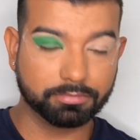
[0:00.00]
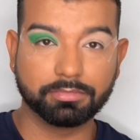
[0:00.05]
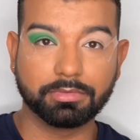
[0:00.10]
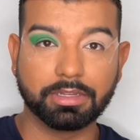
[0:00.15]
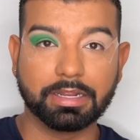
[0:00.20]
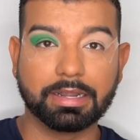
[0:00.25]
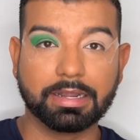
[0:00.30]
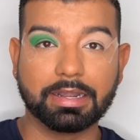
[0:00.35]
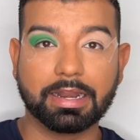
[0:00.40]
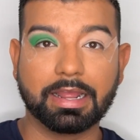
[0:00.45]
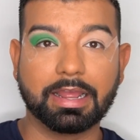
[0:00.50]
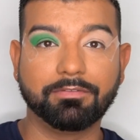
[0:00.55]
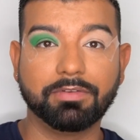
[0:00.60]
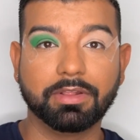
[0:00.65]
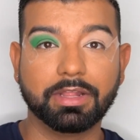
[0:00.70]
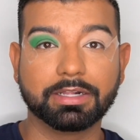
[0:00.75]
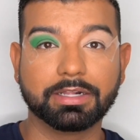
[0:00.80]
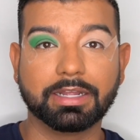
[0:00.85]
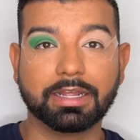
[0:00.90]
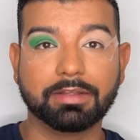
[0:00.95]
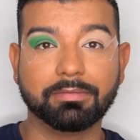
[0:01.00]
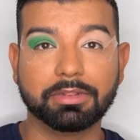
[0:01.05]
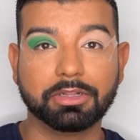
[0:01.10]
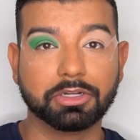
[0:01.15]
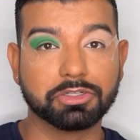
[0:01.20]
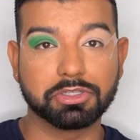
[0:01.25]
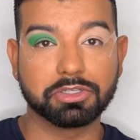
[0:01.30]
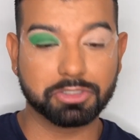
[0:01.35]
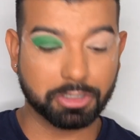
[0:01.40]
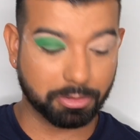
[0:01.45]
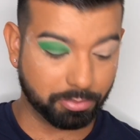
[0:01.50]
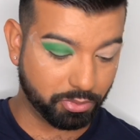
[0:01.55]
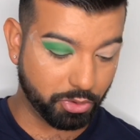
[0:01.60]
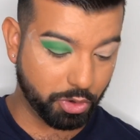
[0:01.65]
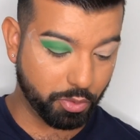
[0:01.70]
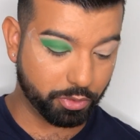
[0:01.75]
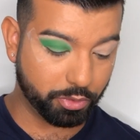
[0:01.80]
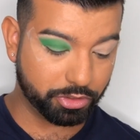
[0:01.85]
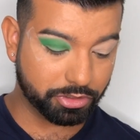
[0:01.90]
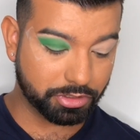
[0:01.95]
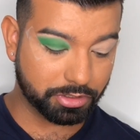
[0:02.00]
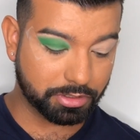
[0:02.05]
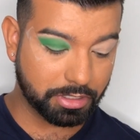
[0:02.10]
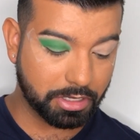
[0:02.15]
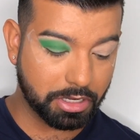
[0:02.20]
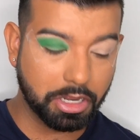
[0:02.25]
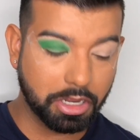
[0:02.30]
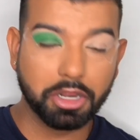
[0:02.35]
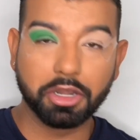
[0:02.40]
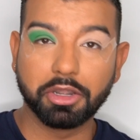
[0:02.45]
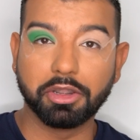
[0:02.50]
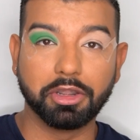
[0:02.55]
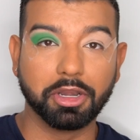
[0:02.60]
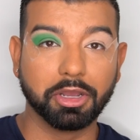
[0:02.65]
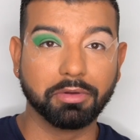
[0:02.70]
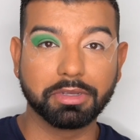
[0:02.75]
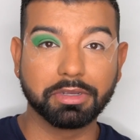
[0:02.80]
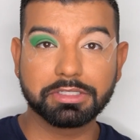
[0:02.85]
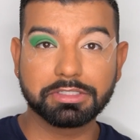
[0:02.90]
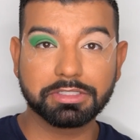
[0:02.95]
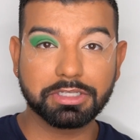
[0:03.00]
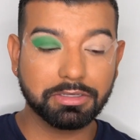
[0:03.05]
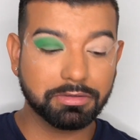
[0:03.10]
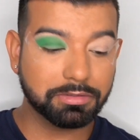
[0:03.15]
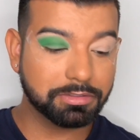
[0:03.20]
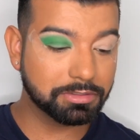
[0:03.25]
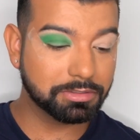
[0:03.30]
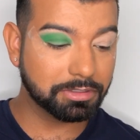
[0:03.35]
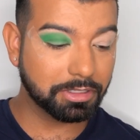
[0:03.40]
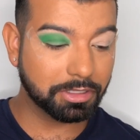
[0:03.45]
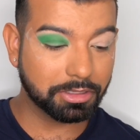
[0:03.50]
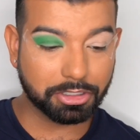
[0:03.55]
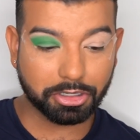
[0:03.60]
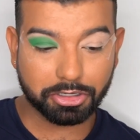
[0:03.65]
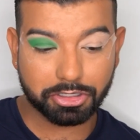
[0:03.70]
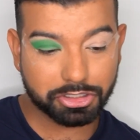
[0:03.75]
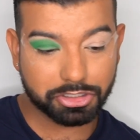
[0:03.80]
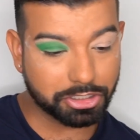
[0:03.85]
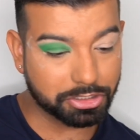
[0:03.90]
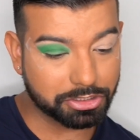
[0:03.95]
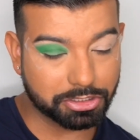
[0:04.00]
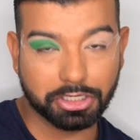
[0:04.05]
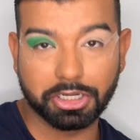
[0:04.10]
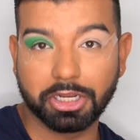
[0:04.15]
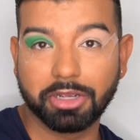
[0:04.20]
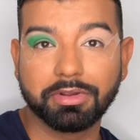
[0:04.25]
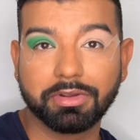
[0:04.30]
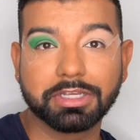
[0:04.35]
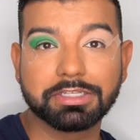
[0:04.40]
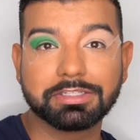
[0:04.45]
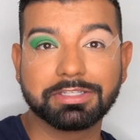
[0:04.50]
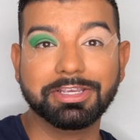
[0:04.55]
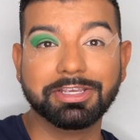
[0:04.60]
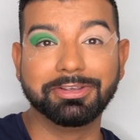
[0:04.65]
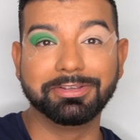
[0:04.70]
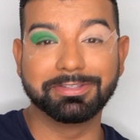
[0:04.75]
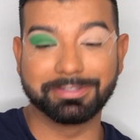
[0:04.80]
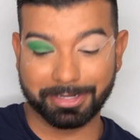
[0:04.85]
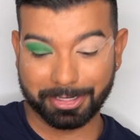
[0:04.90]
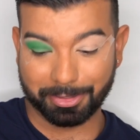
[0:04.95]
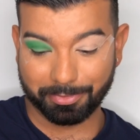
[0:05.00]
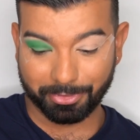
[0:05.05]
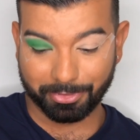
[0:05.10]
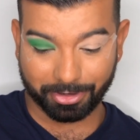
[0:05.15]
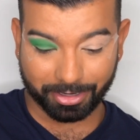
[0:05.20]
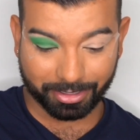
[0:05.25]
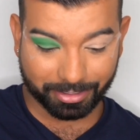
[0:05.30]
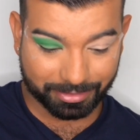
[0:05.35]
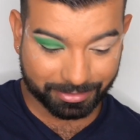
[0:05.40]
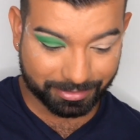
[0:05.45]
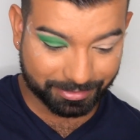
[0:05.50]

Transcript: And I feel like there's a certain point where there's just no excuse. There is just no excuse anymore.